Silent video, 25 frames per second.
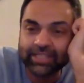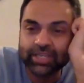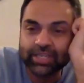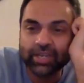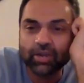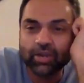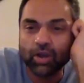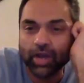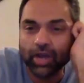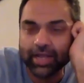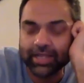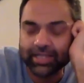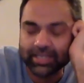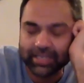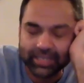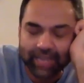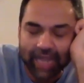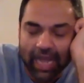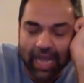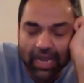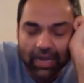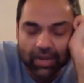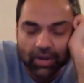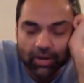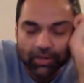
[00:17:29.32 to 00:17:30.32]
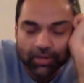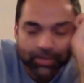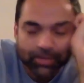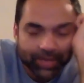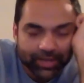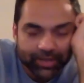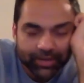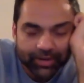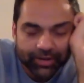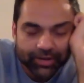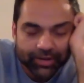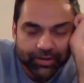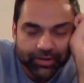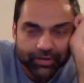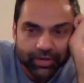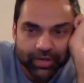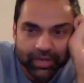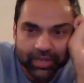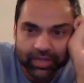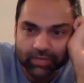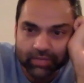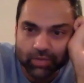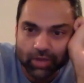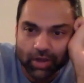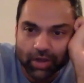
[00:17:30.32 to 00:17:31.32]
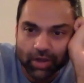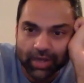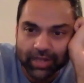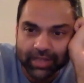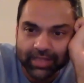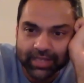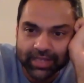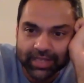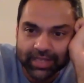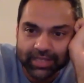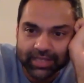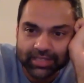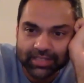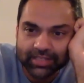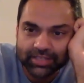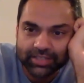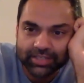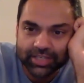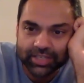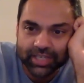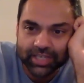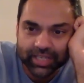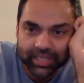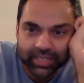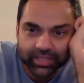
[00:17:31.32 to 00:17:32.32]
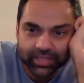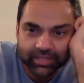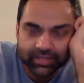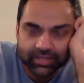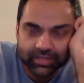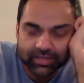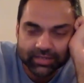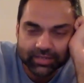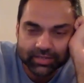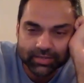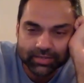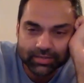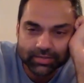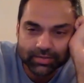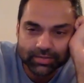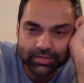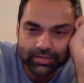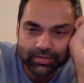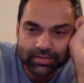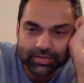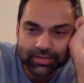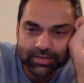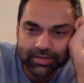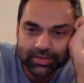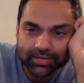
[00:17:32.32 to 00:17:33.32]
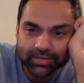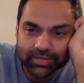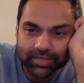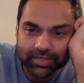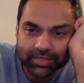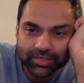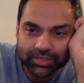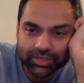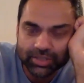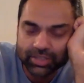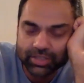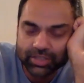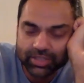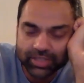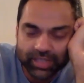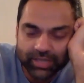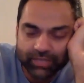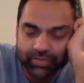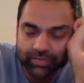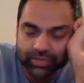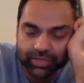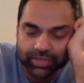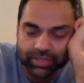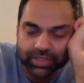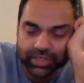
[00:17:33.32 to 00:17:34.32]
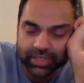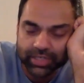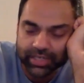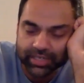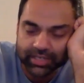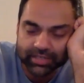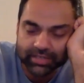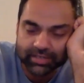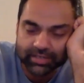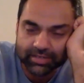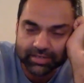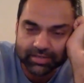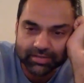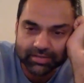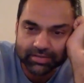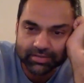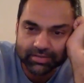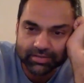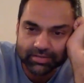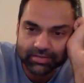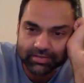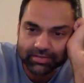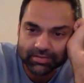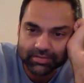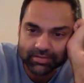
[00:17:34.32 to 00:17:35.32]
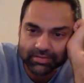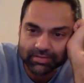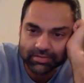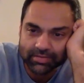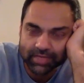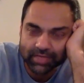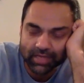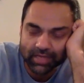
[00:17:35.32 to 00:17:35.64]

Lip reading: it's a dark comedy on nuclear war. I think it's genius. He was a genius. Yeah.